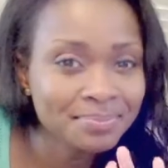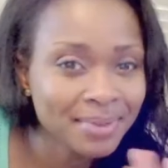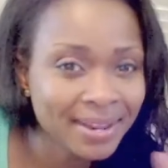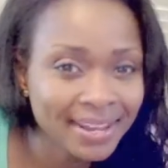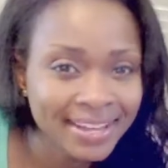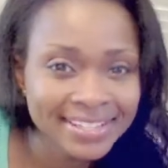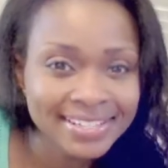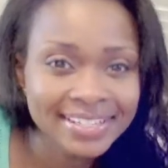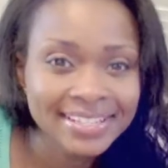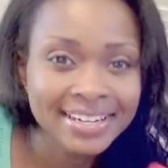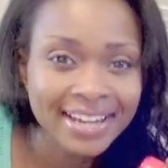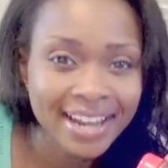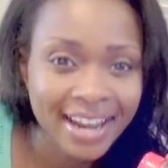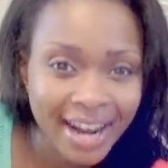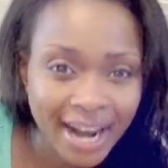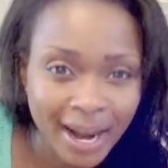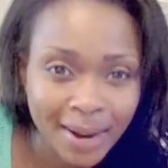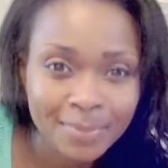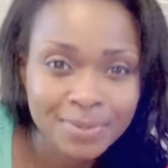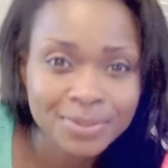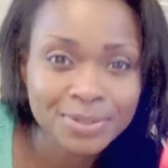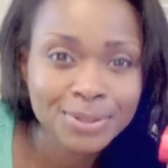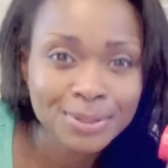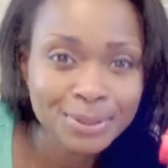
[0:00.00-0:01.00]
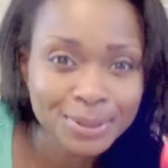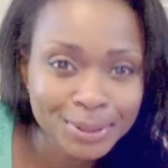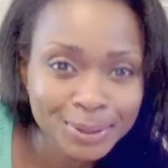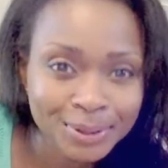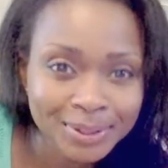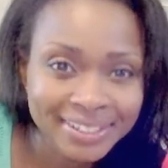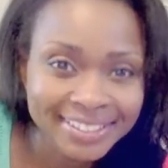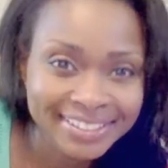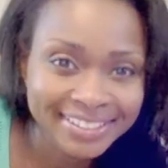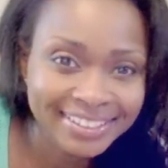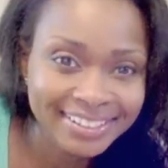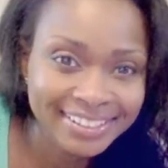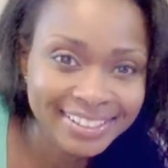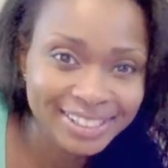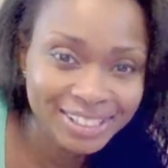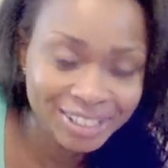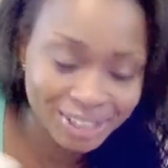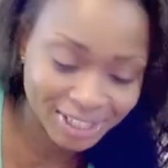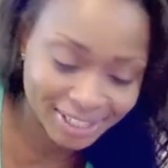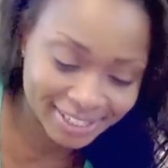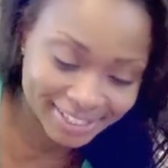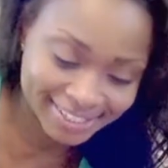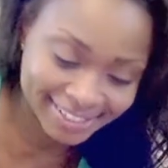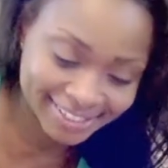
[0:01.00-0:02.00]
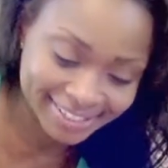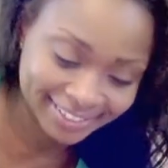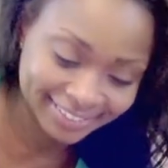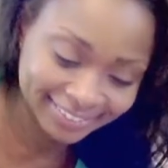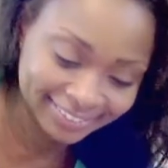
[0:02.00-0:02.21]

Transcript: makes it absolutely delicious.